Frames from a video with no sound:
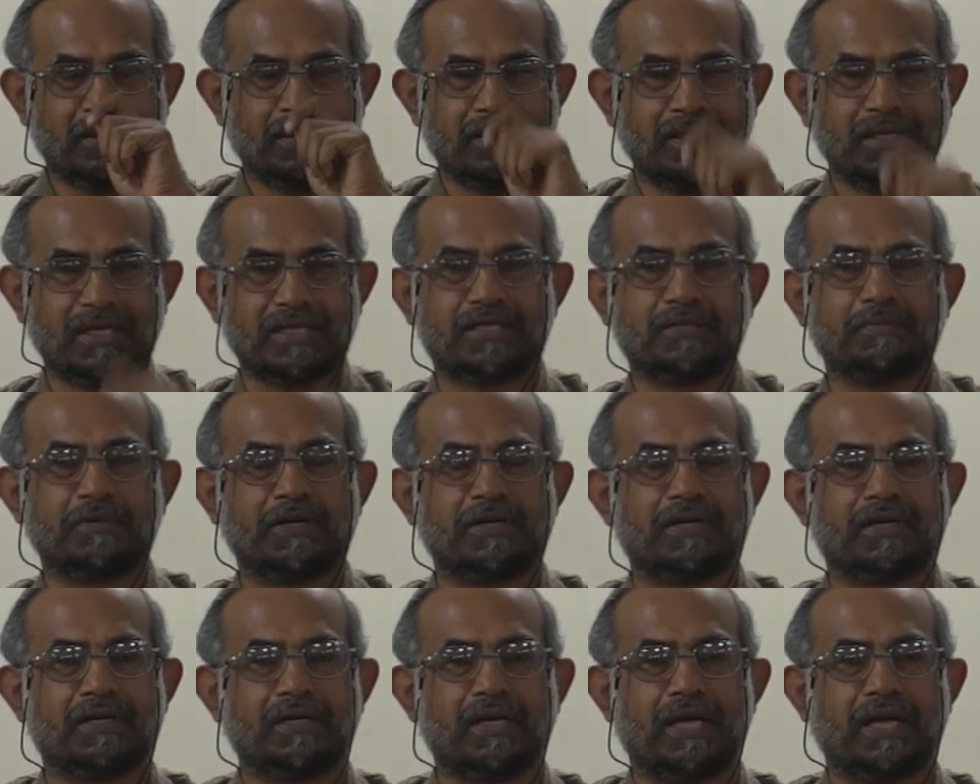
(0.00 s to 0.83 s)
Yes,
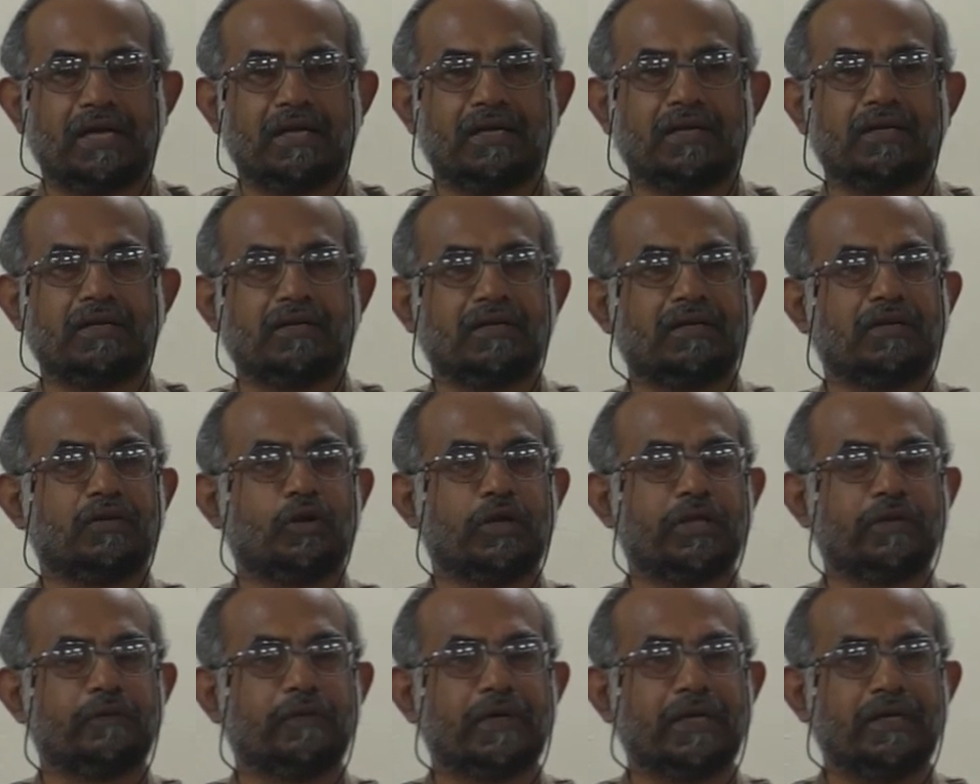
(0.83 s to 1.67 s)
but and
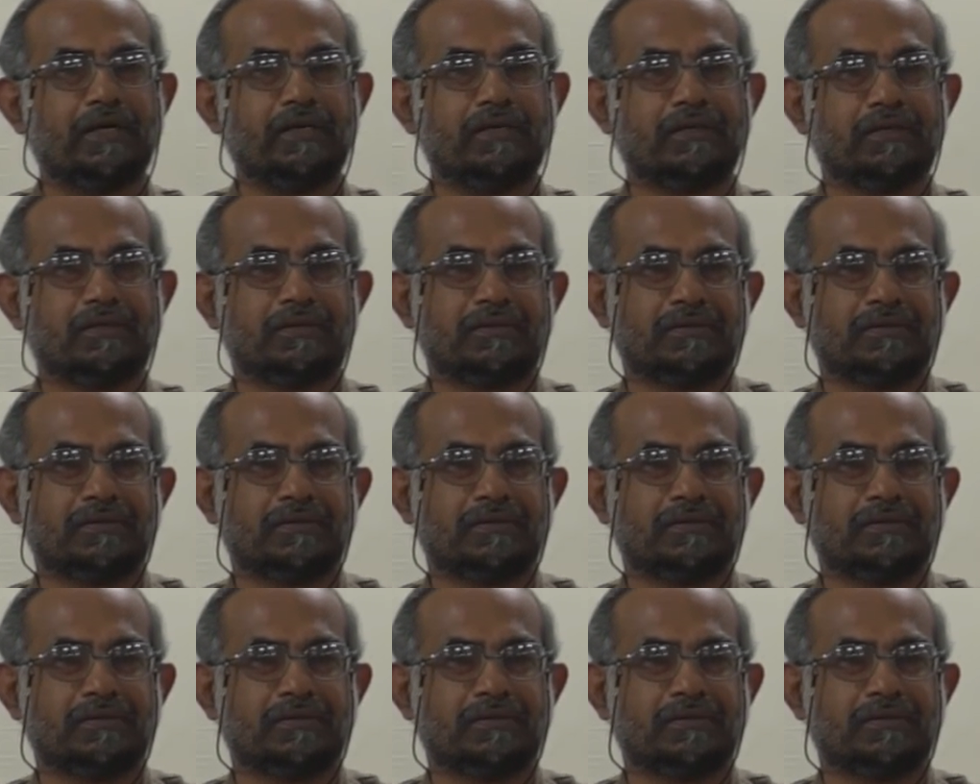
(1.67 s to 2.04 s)
growing where?